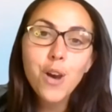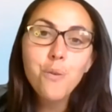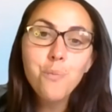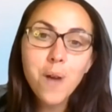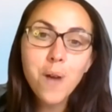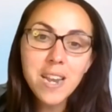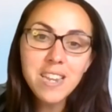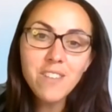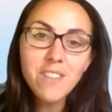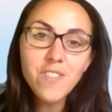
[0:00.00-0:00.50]

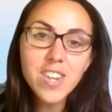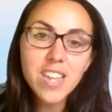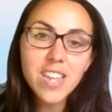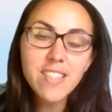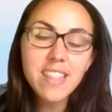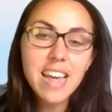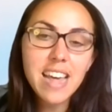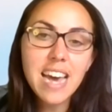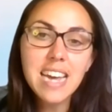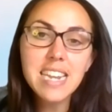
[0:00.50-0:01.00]
When you've
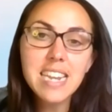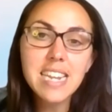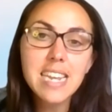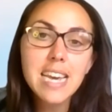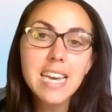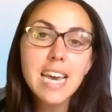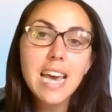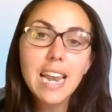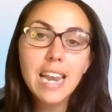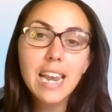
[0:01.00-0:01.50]
done that,
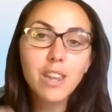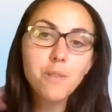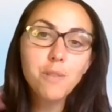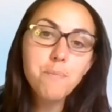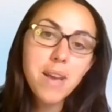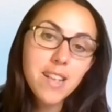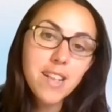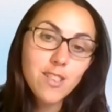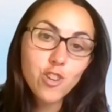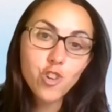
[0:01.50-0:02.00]
a little
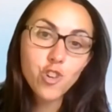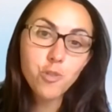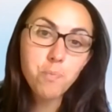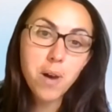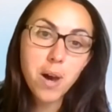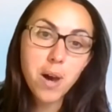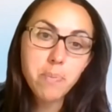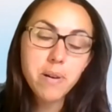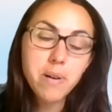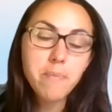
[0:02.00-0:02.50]
message will
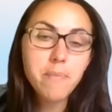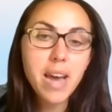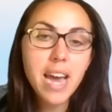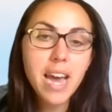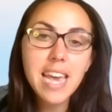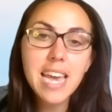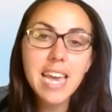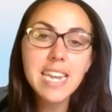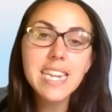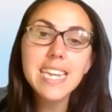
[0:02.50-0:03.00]
pop up
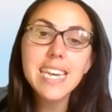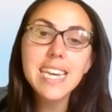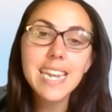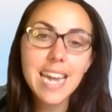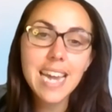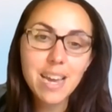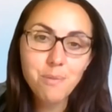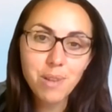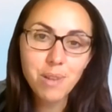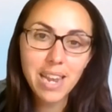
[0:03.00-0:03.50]
my end and
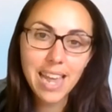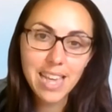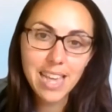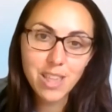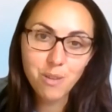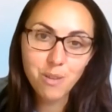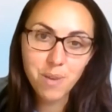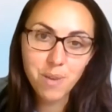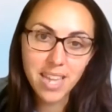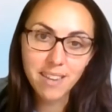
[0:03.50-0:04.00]
I will let
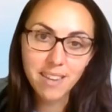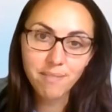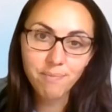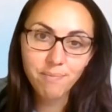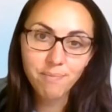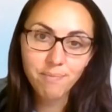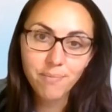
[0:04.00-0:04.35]
you in.